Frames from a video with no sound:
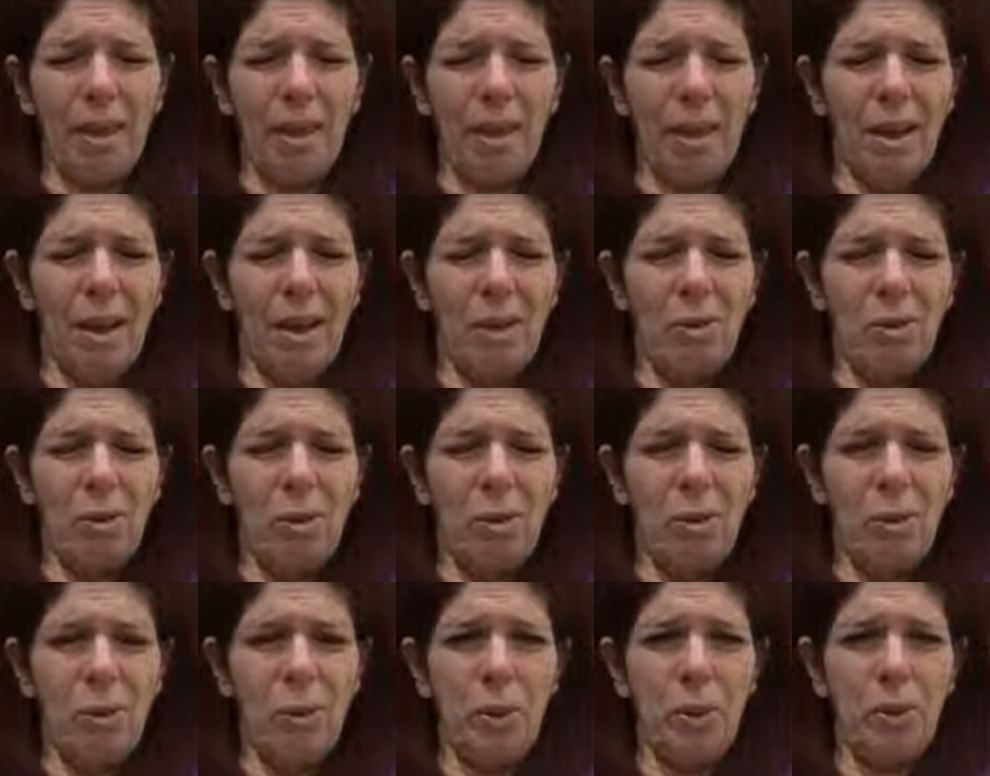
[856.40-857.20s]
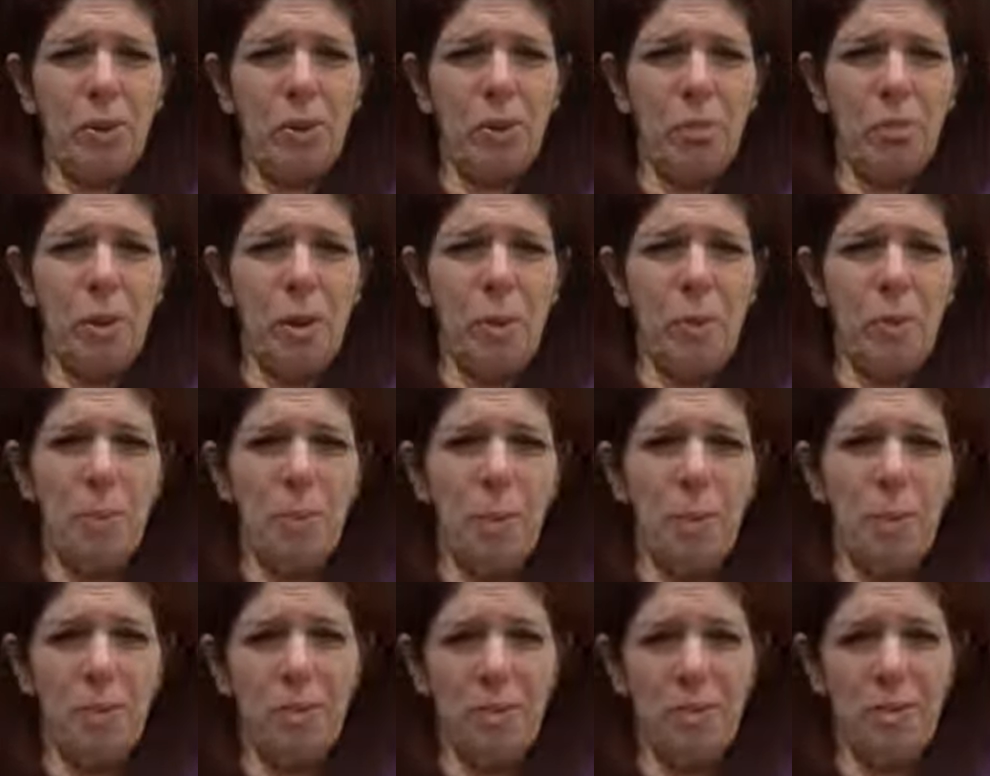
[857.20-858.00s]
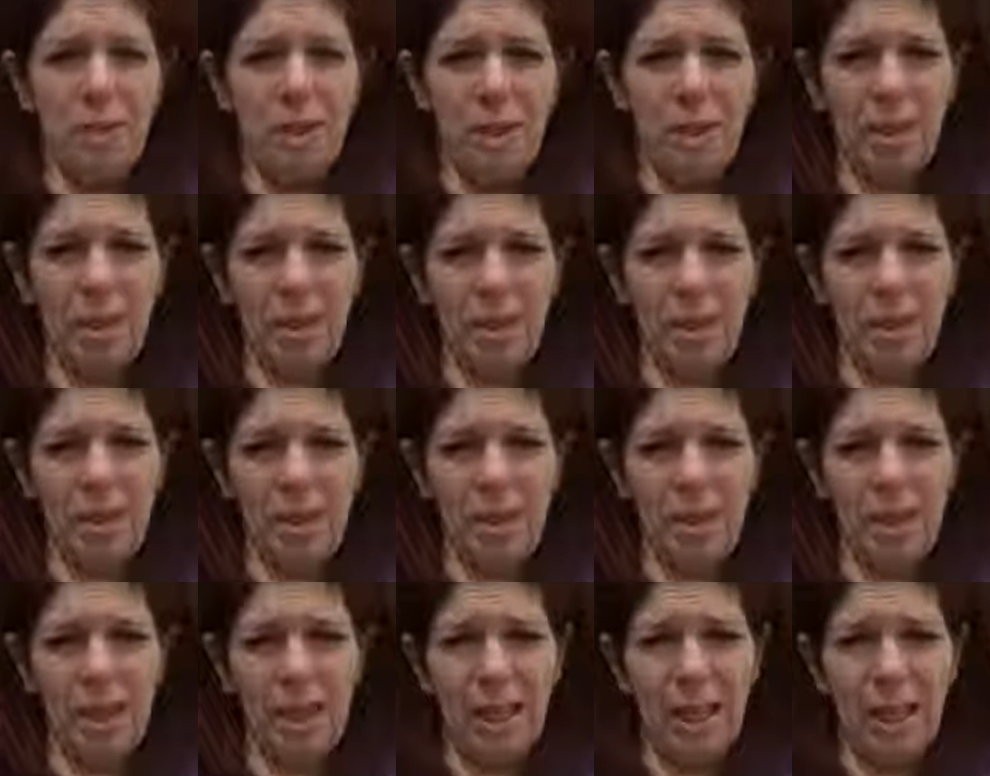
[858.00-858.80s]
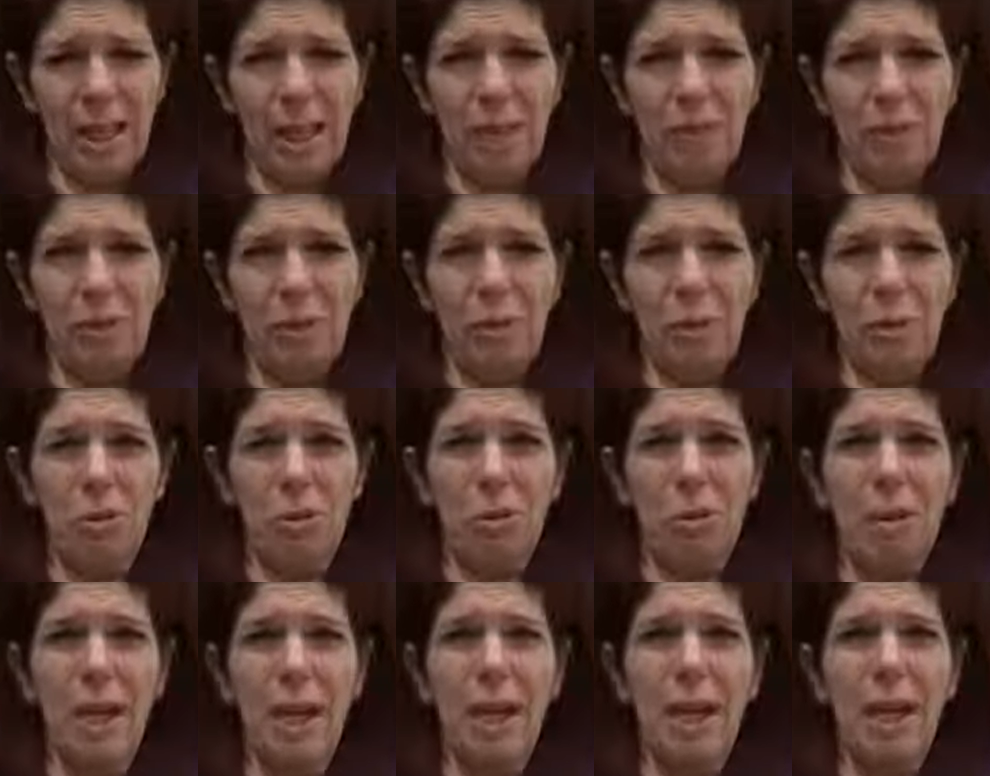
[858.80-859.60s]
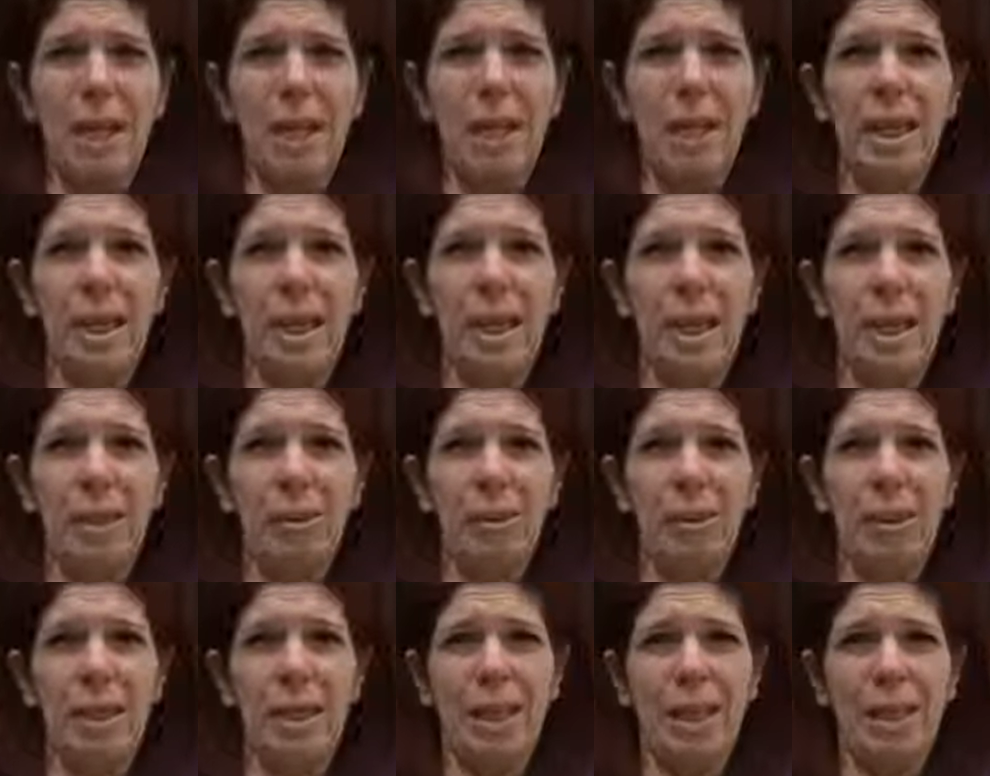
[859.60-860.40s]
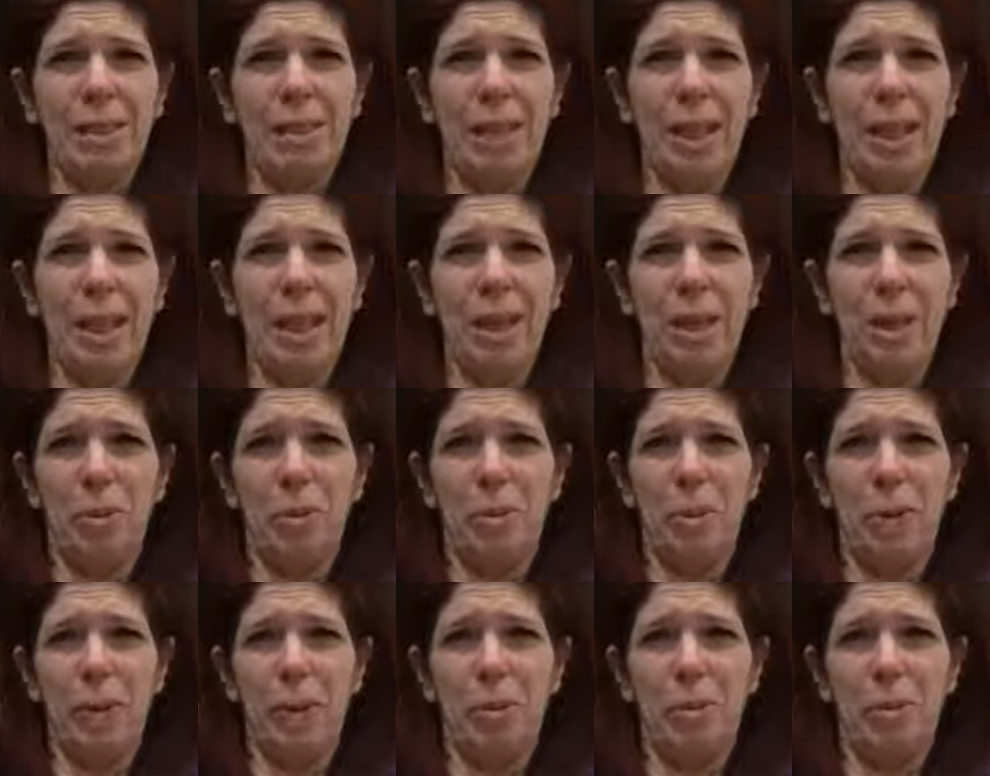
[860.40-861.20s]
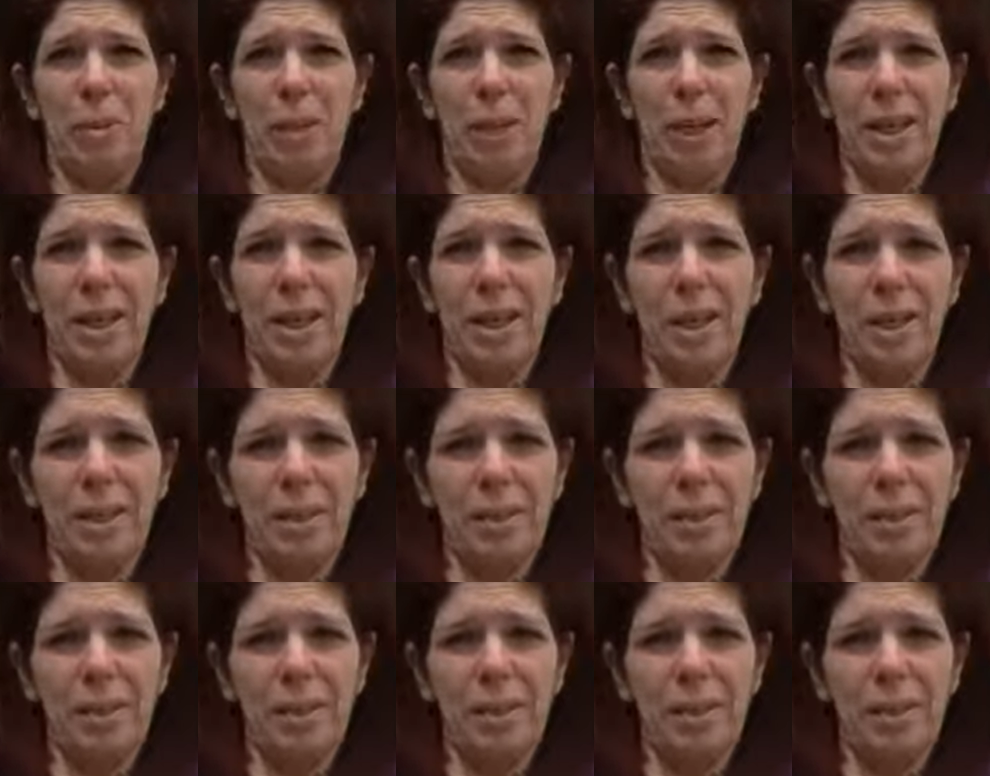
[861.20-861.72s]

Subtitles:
I'm just one small person, and I'm so tiny, and I'm getting tinier by the minute.